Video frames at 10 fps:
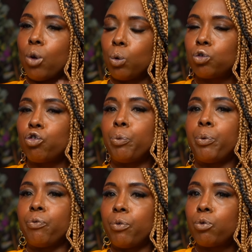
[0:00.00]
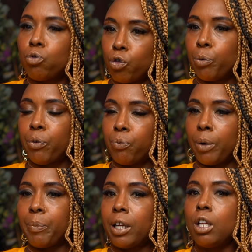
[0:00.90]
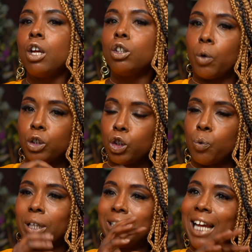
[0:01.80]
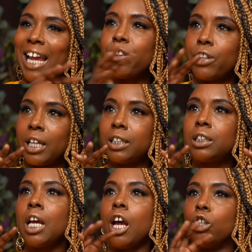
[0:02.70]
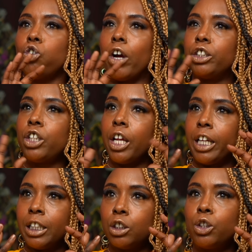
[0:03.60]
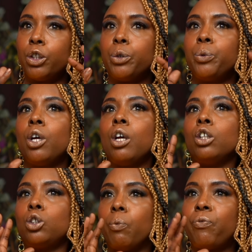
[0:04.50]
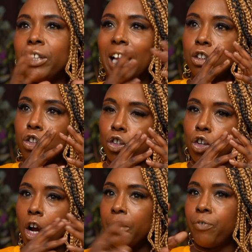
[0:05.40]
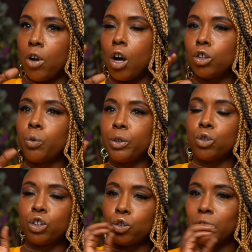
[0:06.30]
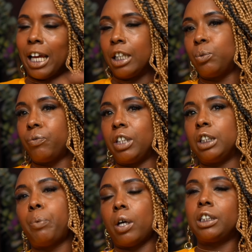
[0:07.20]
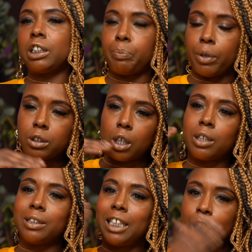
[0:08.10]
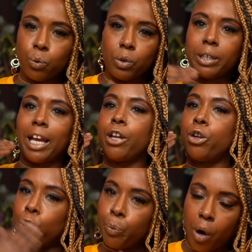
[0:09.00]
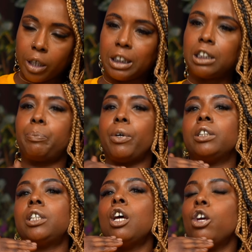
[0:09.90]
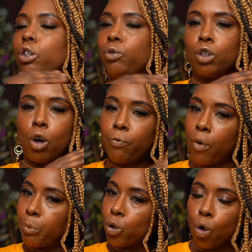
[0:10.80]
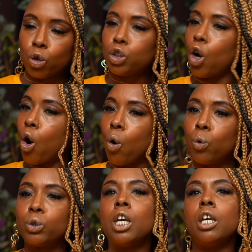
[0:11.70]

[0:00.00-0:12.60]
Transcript: those group of group of women. So I do want to take this and try and turn it into something that's lifelong. So it doesn't yeah. just end with these participants. I continually yeah. getting new participants, you, you, know, from young to mm.